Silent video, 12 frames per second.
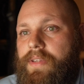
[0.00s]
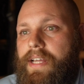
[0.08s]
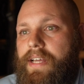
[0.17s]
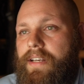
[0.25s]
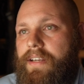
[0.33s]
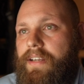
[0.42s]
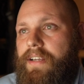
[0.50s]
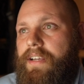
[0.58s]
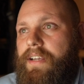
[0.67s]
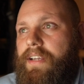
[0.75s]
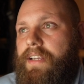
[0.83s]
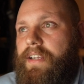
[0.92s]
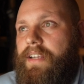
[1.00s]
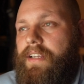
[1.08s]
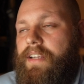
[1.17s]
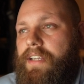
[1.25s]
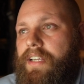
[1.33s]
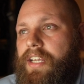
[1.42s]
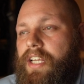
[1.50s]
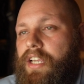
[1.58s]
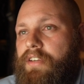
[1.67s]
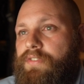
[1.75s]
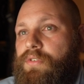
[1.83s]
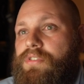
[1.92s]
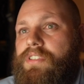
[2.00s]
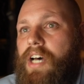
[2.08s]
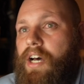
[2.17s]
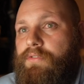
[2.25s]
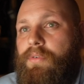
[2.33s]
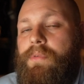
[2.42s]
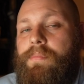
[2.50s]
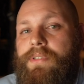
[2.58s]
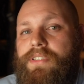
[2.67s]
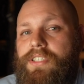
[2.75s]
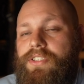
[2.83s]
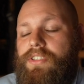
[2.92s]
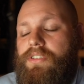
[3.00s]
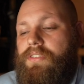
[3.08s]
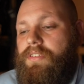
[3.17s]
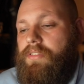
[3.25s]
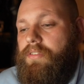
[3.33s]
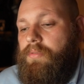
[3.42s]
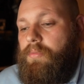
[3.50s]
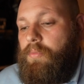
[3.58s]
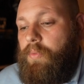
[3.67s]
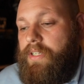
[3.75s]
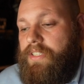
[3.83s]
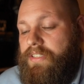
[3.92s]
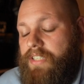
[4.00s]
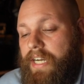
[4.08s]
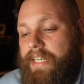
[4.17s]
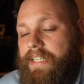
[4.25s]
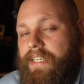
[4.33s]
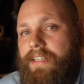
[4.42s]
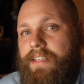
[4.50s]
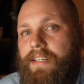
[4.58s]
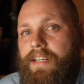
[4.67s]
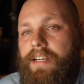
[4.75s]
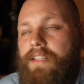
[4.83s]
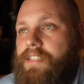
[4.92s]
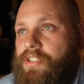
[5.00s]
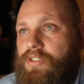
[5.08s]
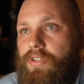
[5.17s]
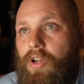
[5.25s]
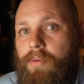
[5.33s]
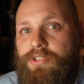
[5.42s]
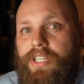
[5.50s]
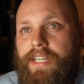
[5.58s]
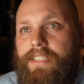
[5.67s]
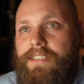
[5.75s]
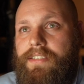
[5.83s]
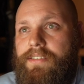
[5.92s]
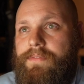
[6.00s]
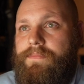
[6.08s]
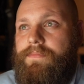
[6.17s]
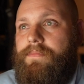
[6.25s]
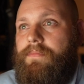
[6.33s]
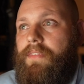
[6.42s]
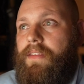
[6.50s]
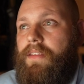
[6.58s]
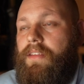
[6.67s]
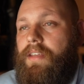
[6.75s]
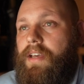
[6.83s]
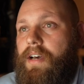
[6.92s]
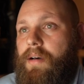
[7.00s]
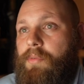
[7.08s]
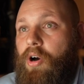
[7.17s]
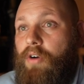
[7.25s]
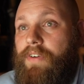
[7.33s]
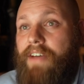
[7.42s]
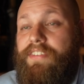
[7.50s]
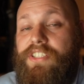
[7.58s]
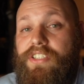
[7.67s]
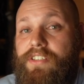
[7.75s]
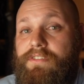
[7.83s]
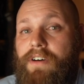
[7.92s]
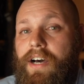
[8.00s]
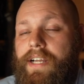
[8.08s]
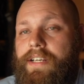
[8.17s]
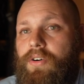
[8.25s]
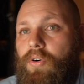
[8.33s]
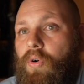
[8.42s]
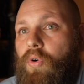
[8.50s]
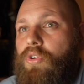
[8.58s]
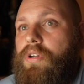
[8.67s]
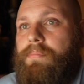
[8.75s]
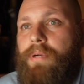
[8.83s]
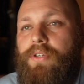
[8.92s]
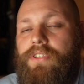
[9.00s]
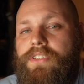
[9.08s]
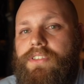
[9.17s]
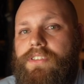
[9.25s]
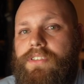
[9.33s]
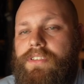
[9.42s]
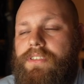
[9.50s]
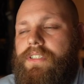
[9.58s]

that if you start from the position when designing a digital object of having to define all components,